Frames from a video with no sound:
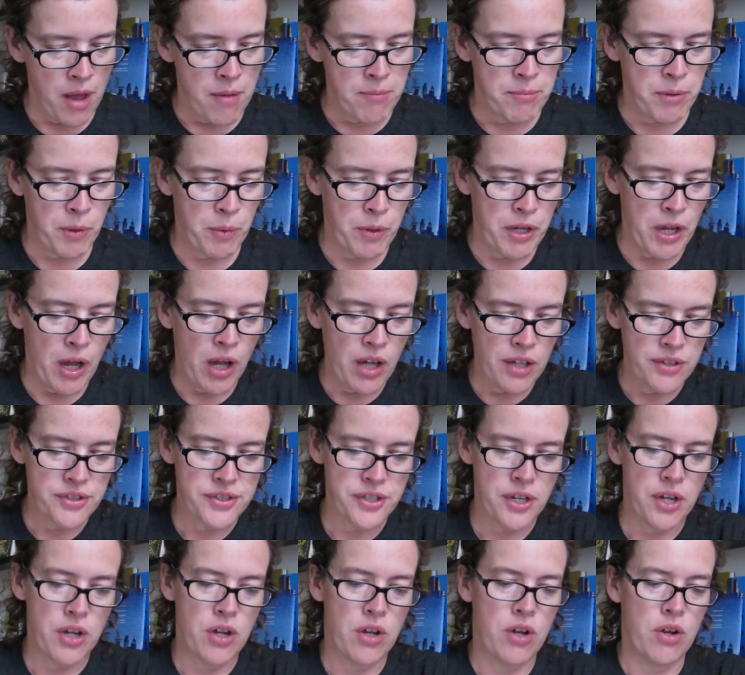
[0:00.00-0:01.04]
But we
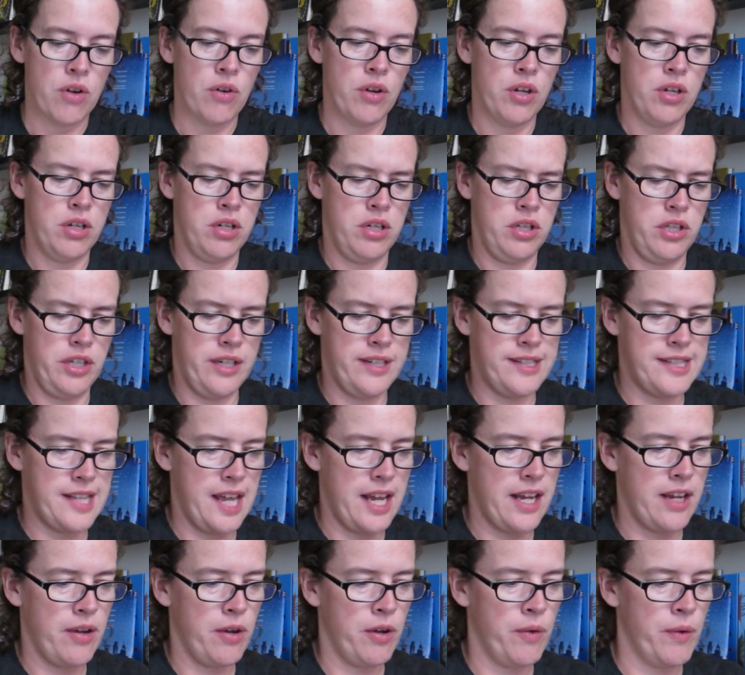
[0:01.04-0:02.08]
also, looks
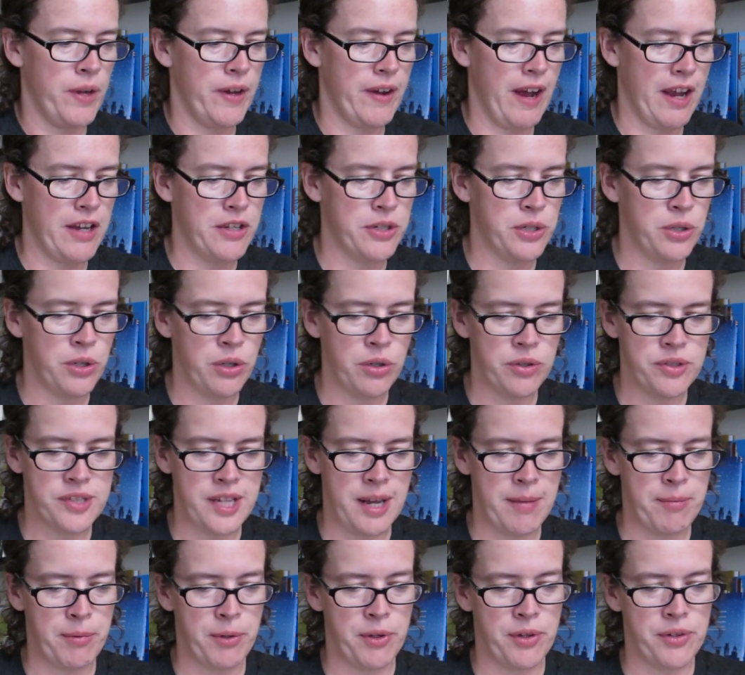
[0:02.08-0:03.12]
like we've got two
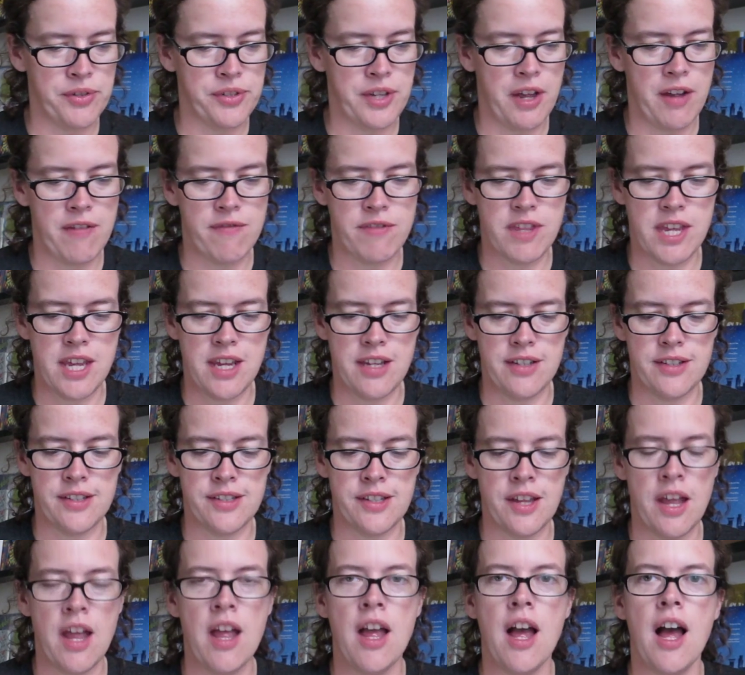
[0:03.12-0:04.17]
samples of
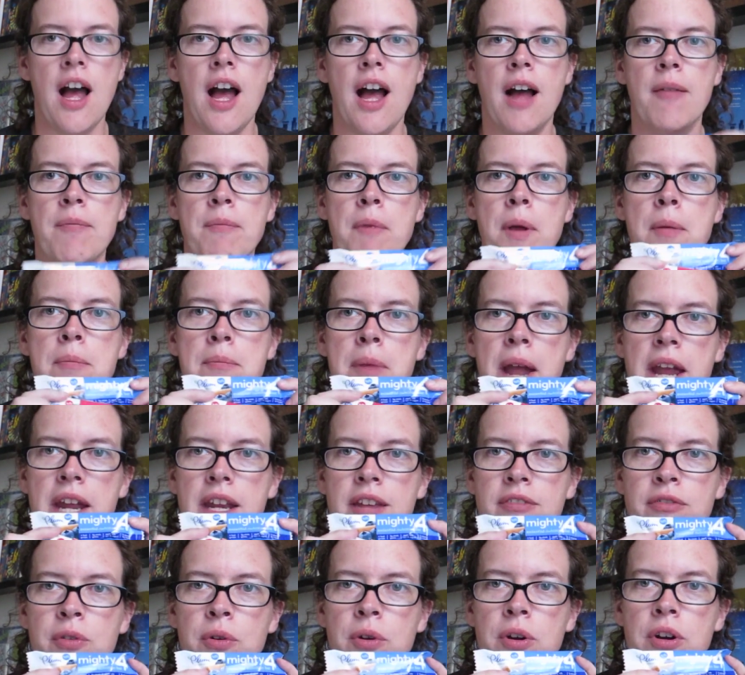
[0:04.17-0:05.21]
these um, Mighty
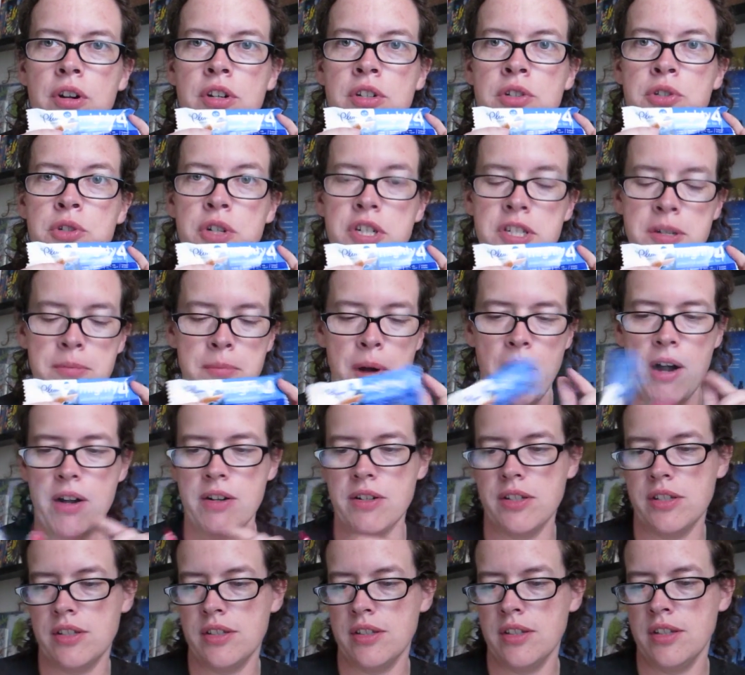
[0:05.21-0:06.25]
four nutrition
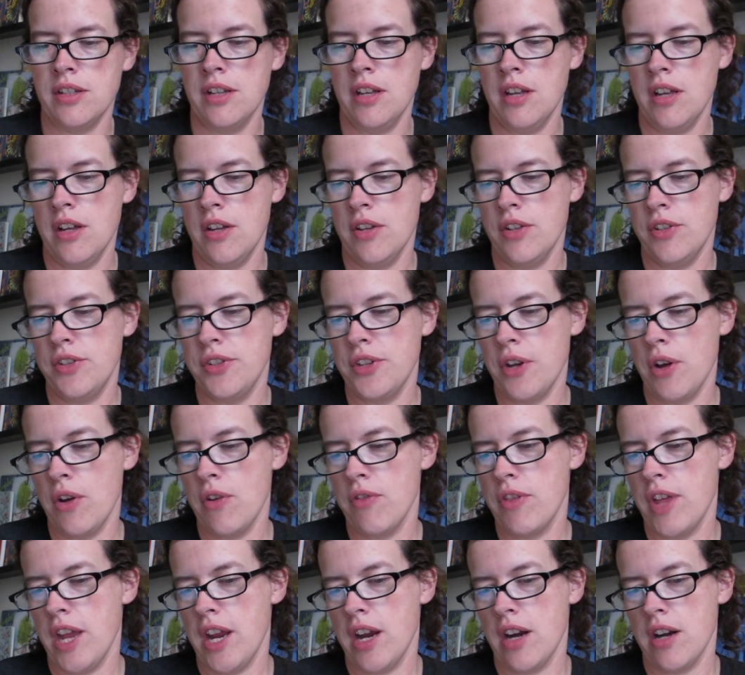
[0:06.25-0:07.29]
bars. So
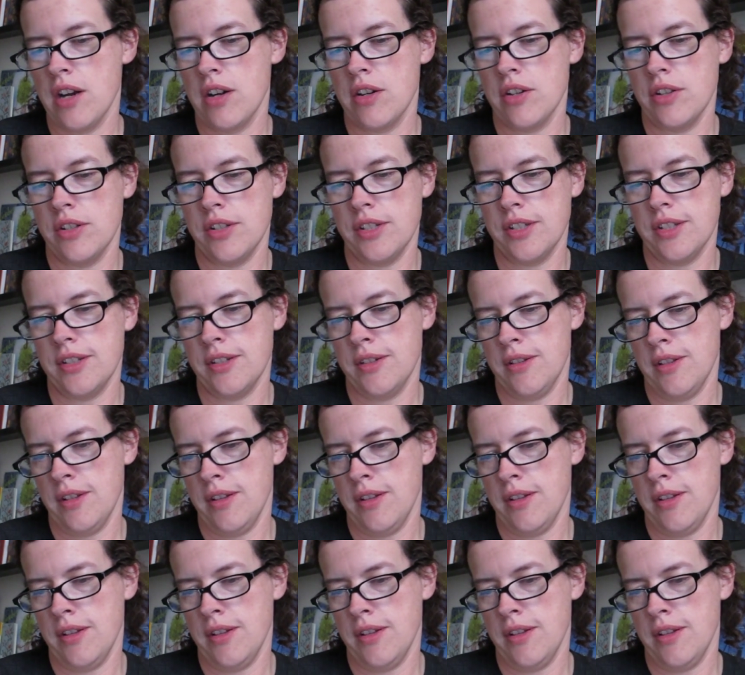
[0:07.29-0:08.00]
there's